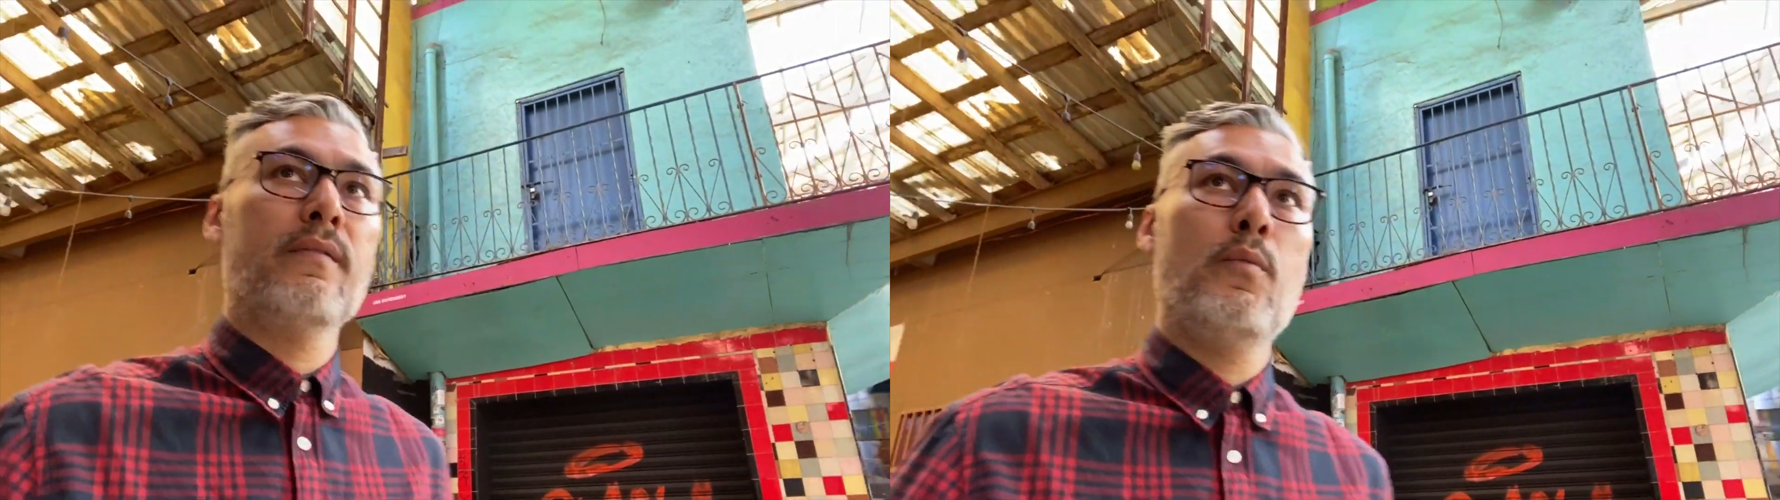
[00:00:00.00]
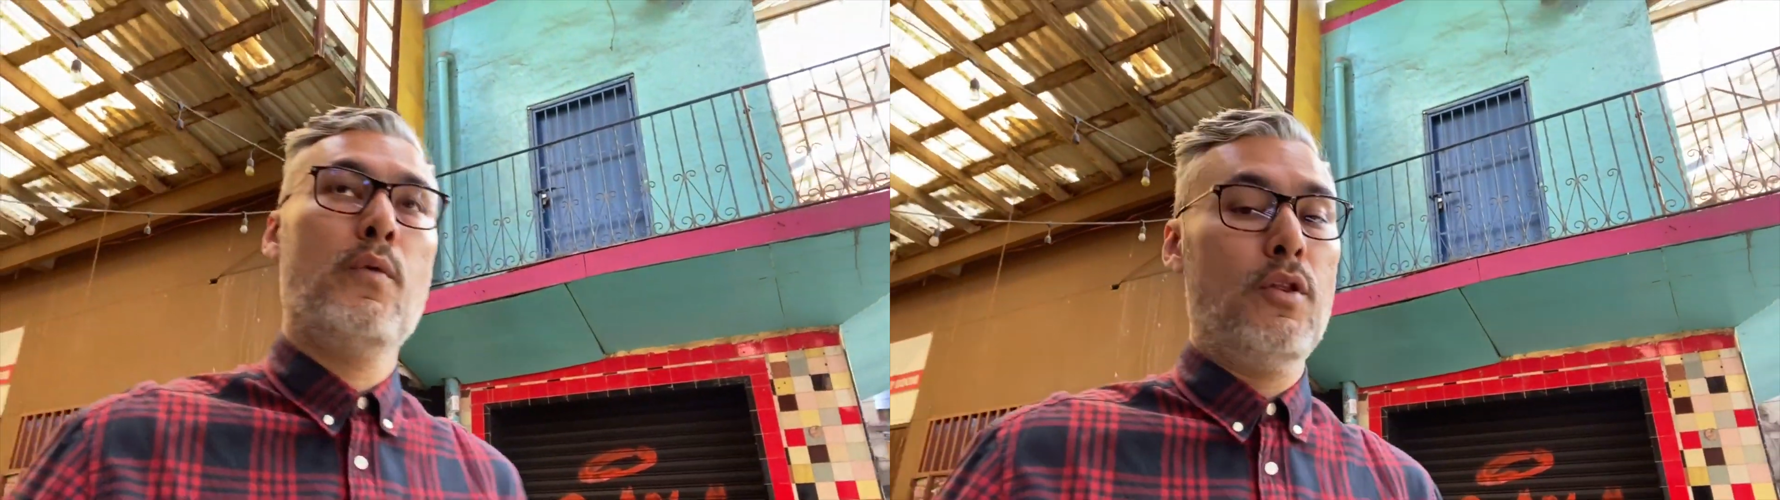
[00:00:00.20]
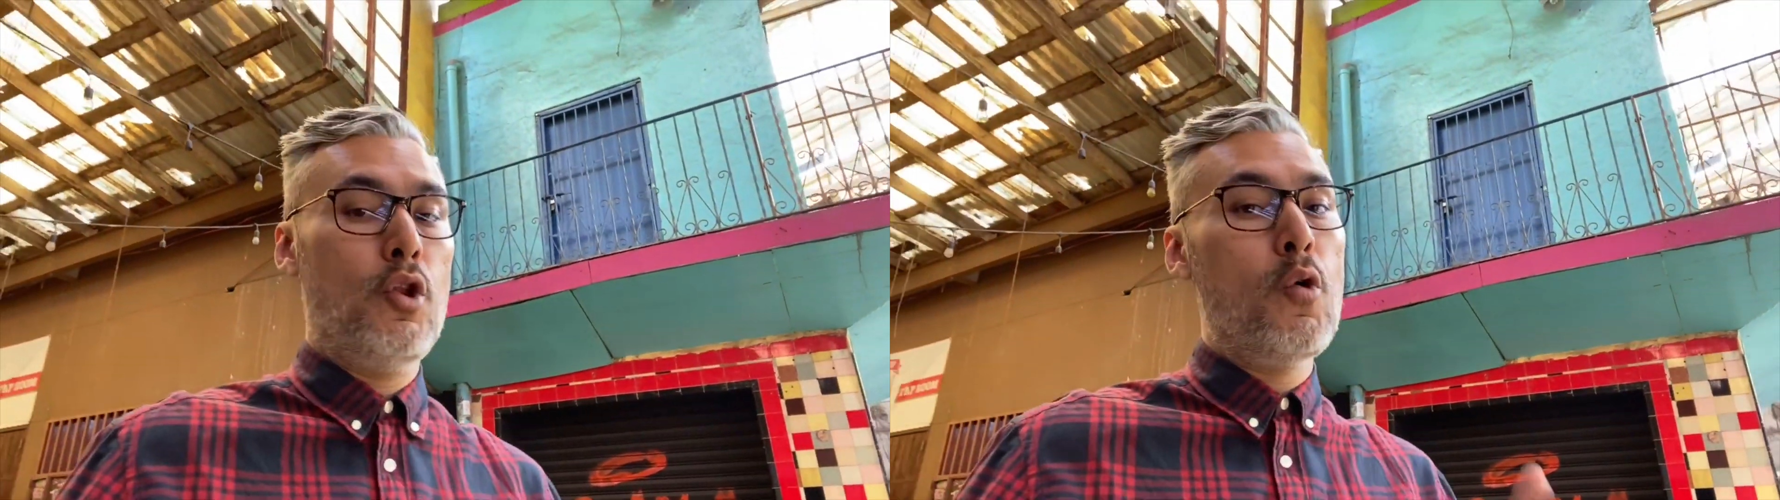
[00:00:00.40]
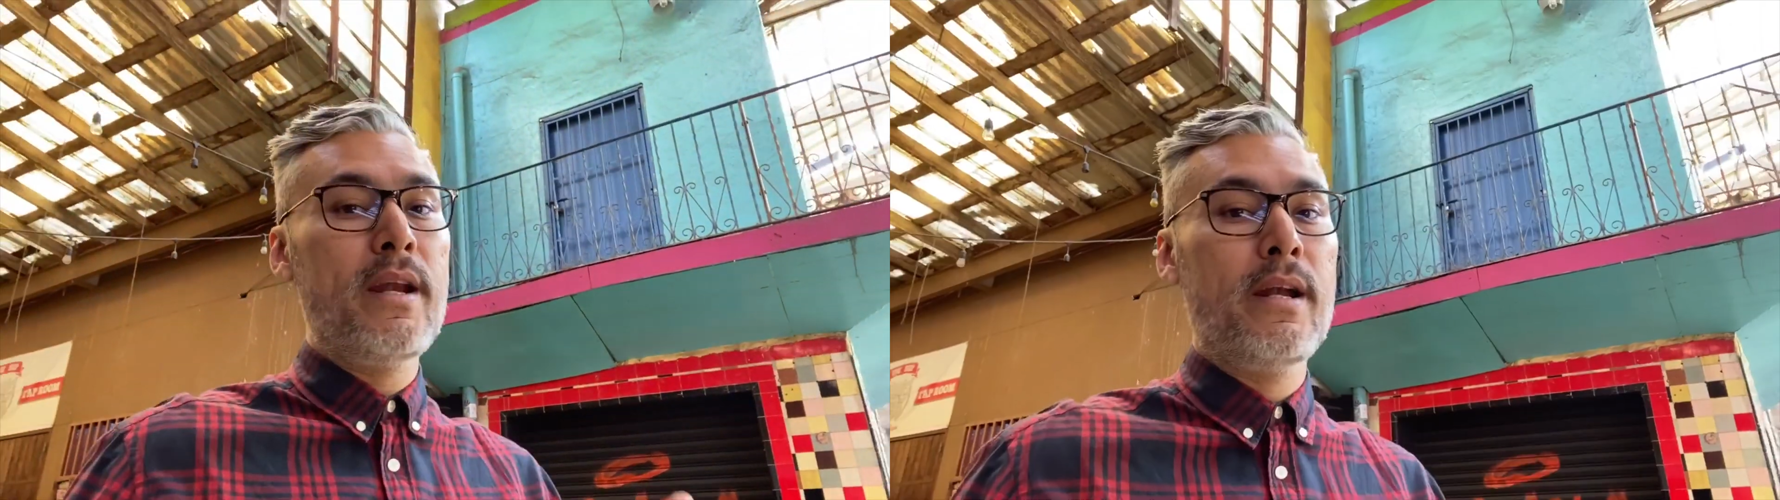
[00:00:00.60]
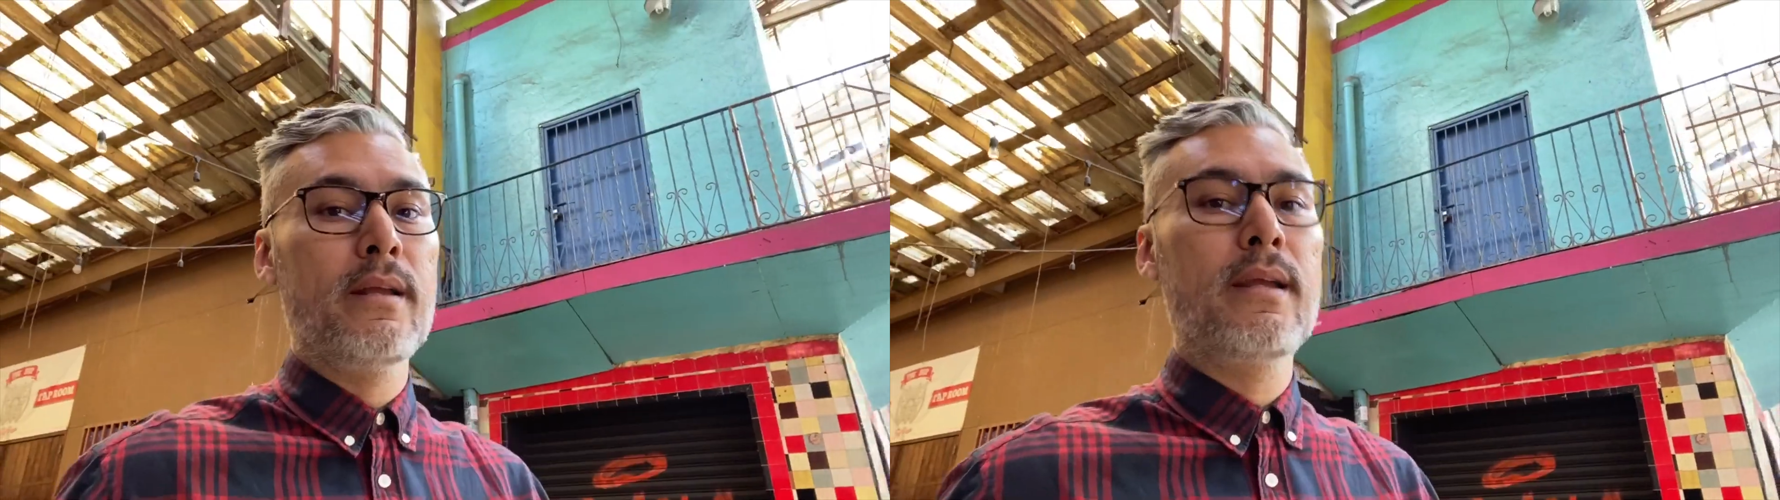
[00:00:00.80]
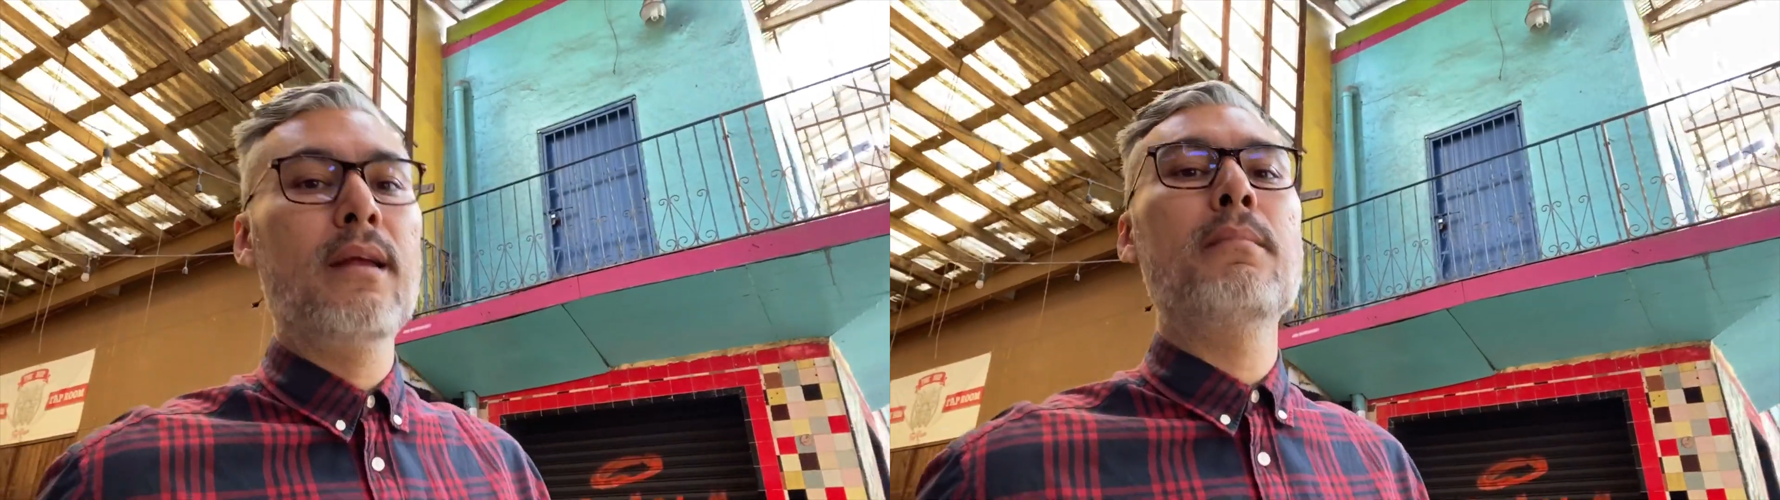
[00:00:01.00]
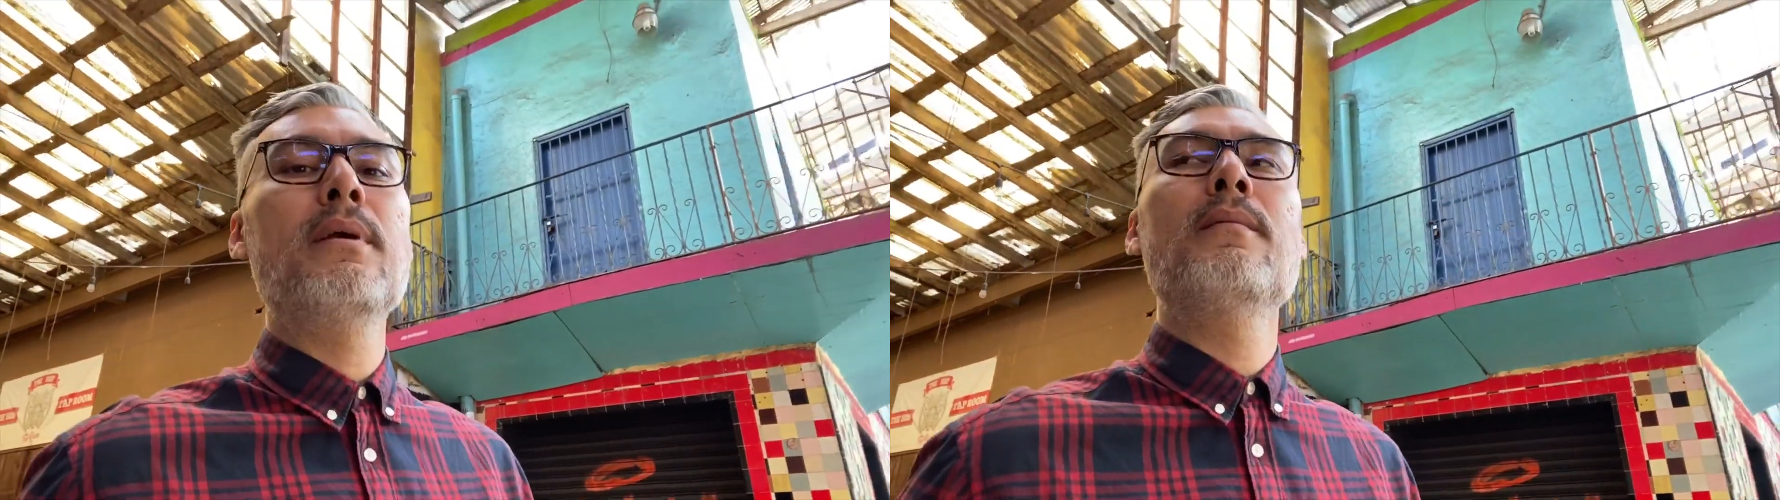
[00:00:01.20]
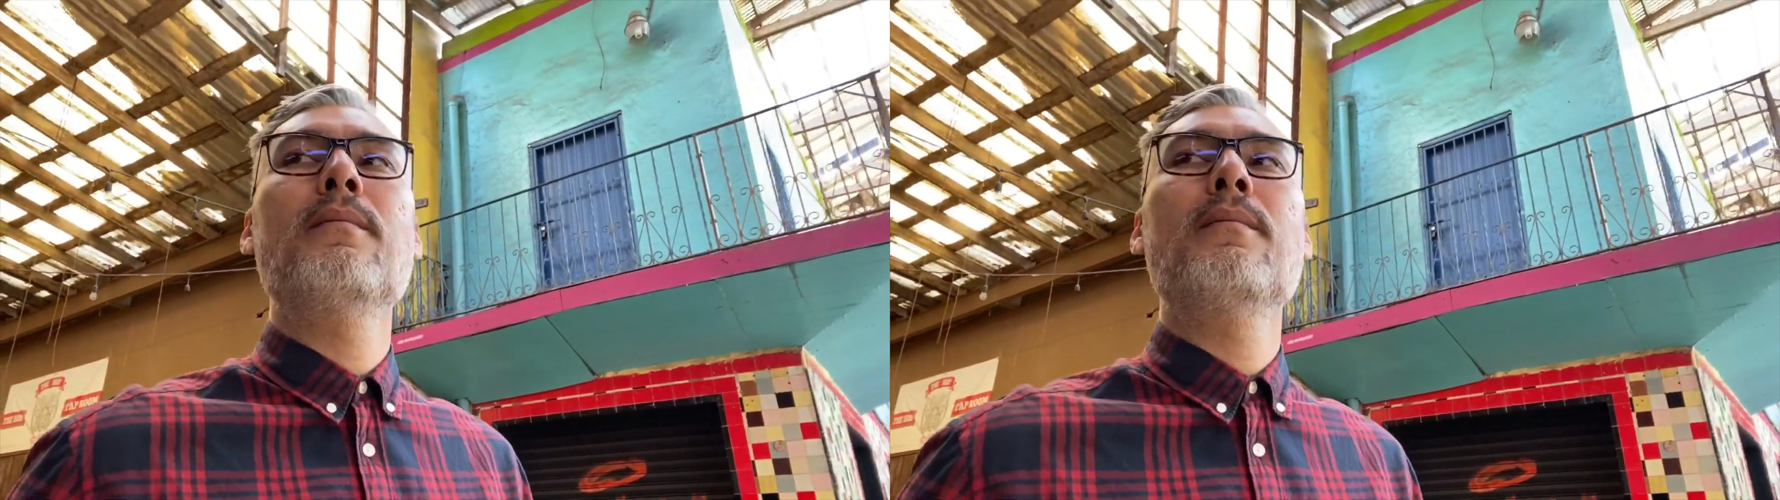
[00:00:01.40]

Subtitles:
with no editing can be